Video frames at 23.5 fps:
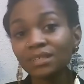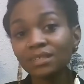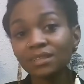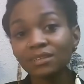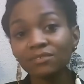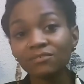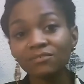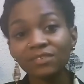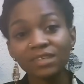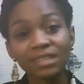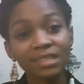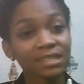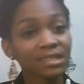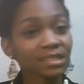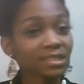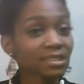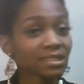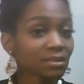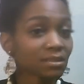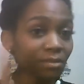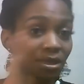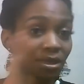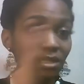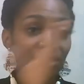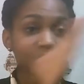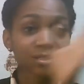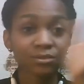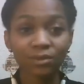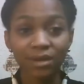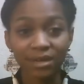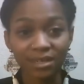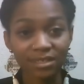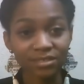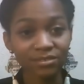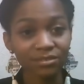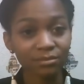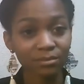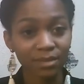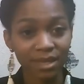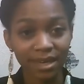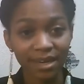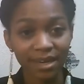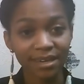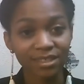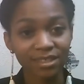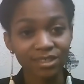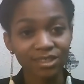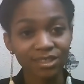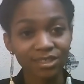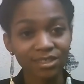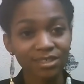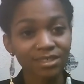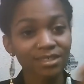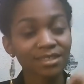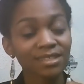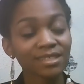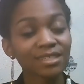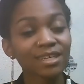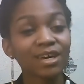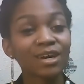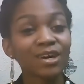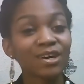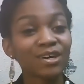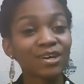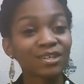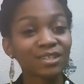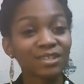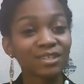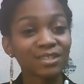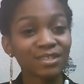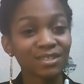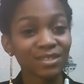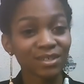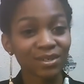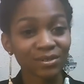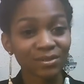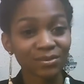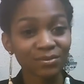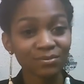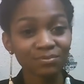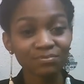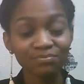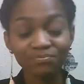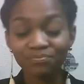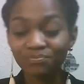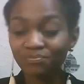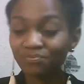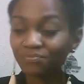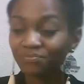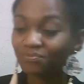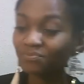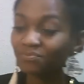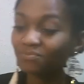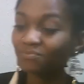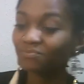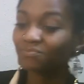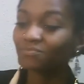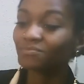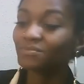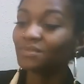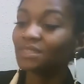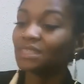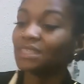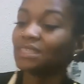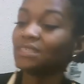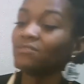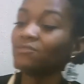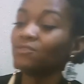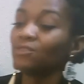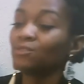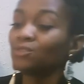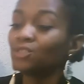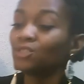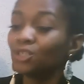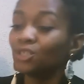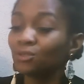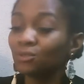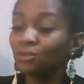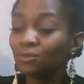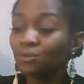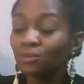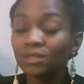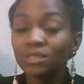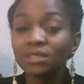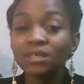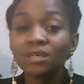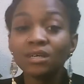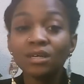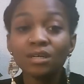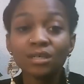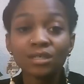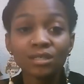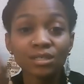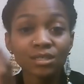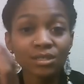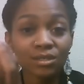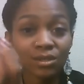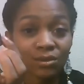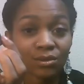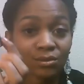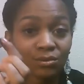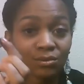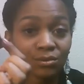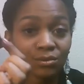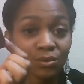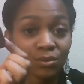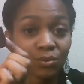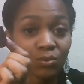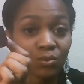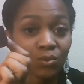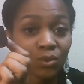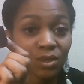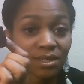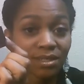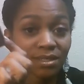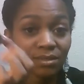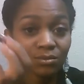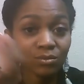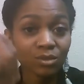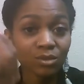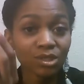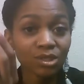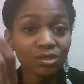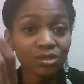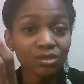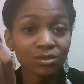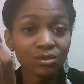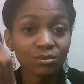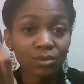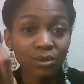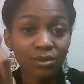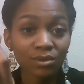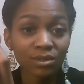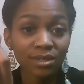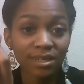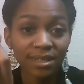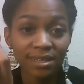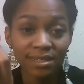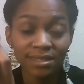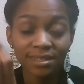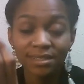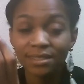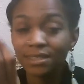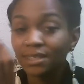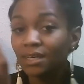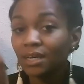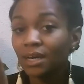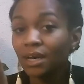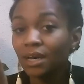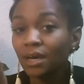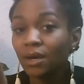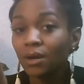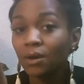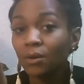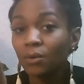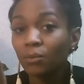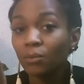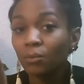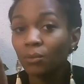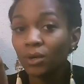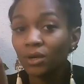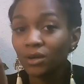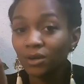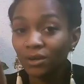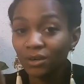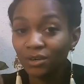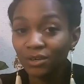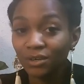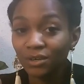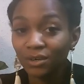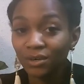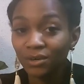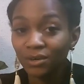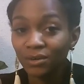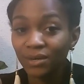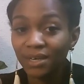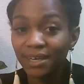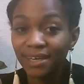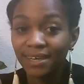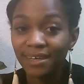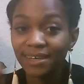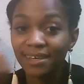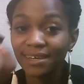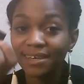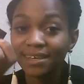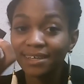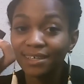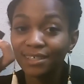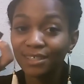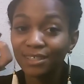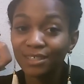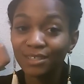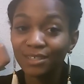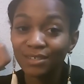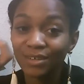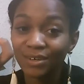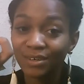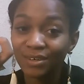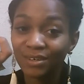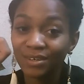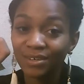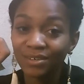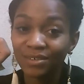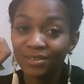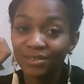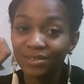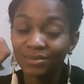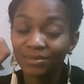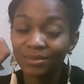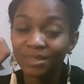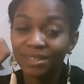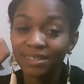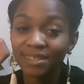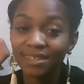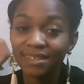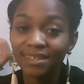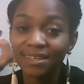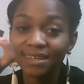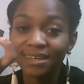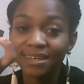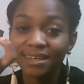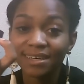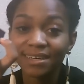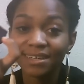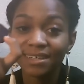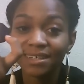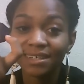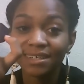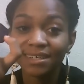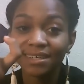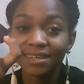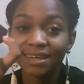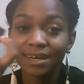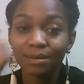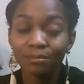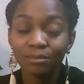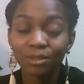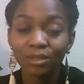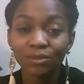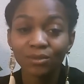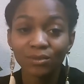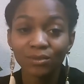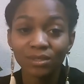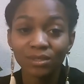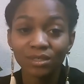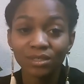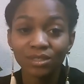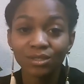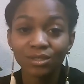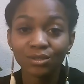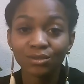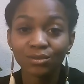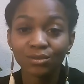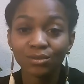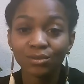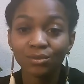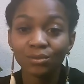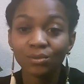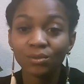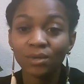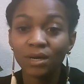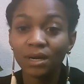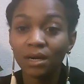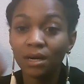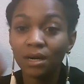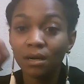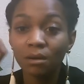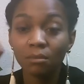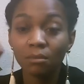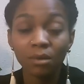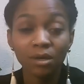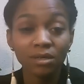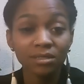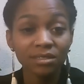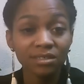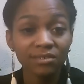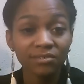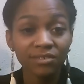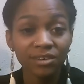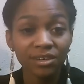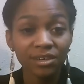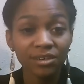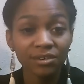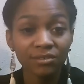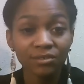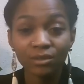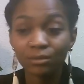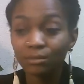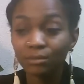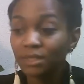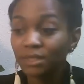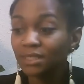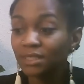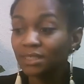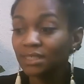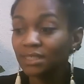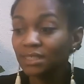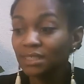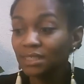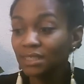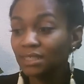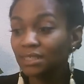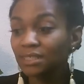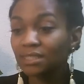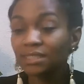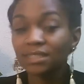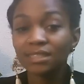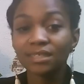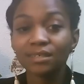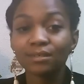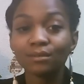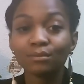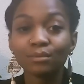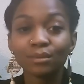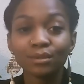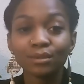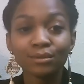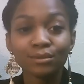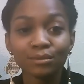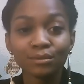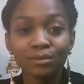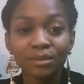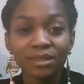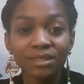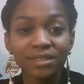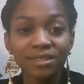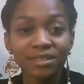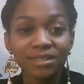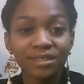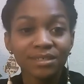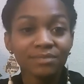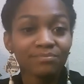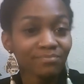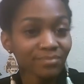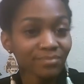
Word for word: the phoenix is about to rise from the ashes. So if you chose stone one, which is the Rhodonite, we are going to go ahead and get started on reading and I'm going to pause the video for a minute to get set up a little bit here.